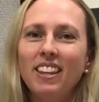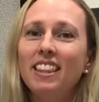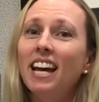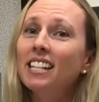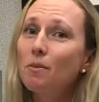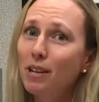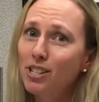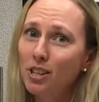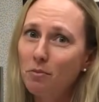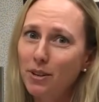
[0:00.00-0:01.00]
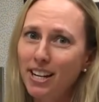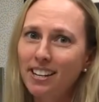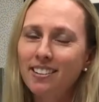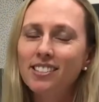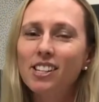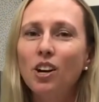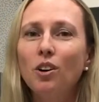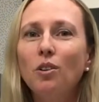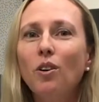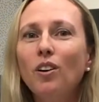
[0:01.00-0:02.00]
That depends on the breed.
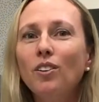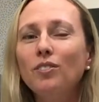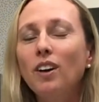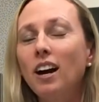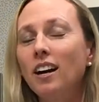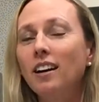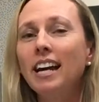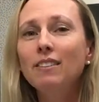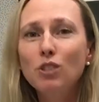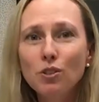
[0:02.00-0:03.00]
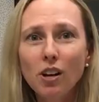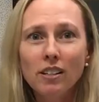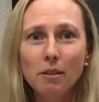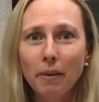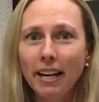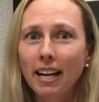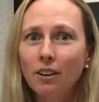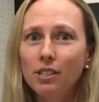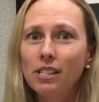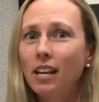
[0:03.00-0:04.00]
So I have two dogs at my
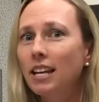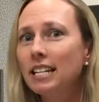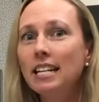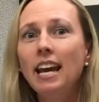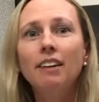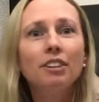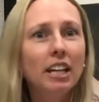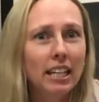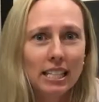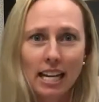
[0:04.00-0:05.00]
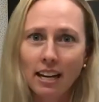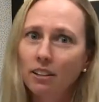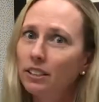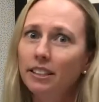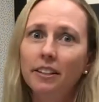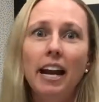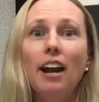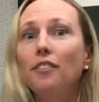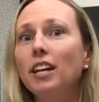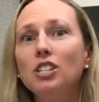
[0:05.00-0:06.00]
house that never get a tangle in their
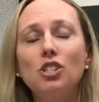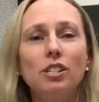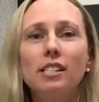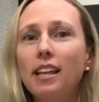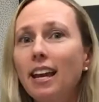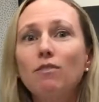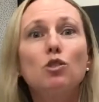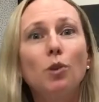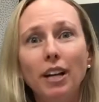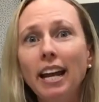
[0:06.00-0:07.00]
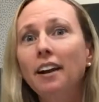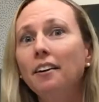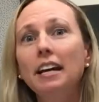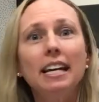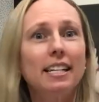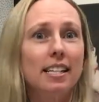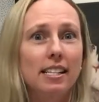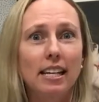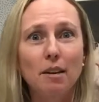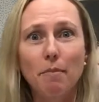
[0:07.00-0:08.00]
hair. That's just, they have short hair, it
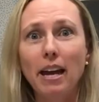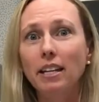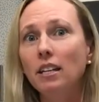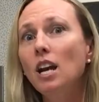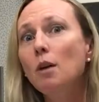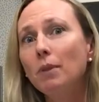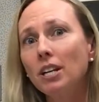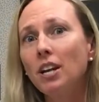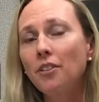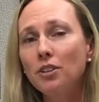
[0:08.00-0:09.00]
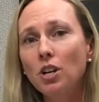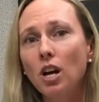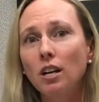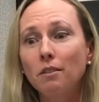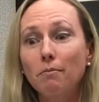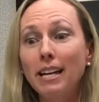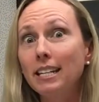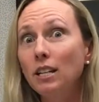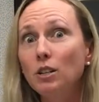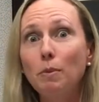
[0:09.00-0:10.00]
doesn't get matted. But another dog might
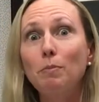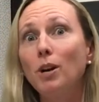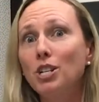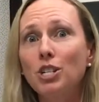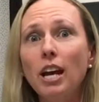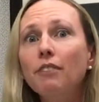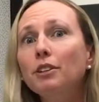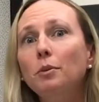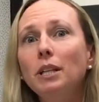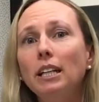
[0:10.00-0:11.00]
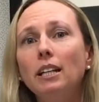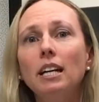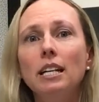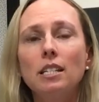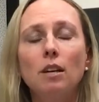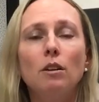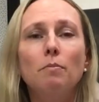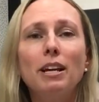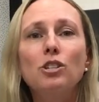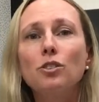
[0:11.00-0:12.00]
need to be brushed every week to
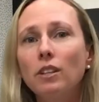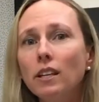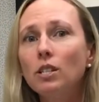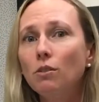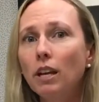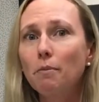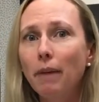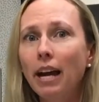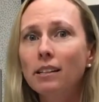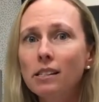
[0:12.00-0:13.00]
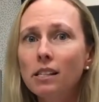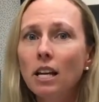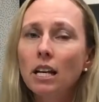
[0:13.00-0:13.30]
make sure that they don't get mats.